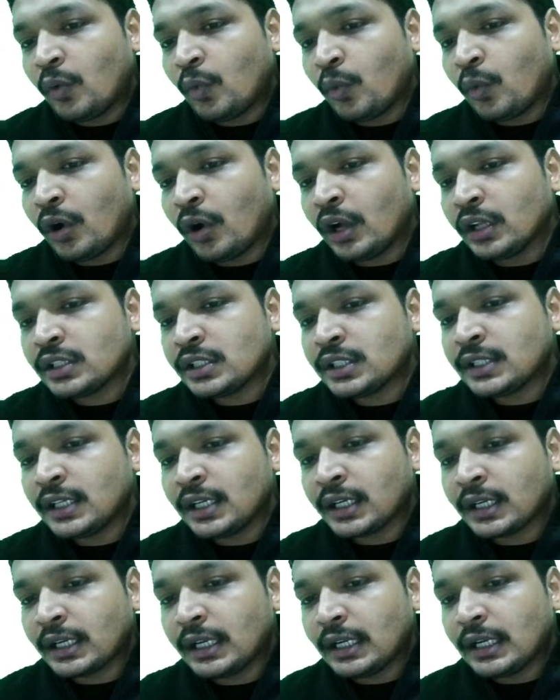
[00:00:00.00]

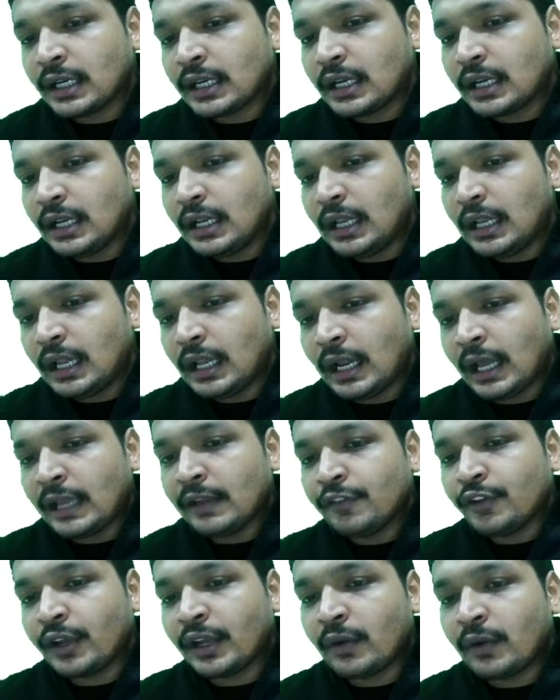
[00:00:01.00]
watching it live,
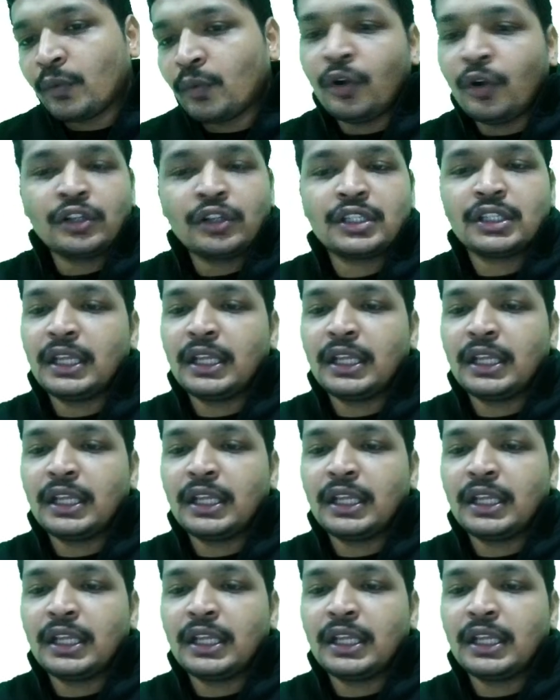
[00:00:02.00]
you can watch the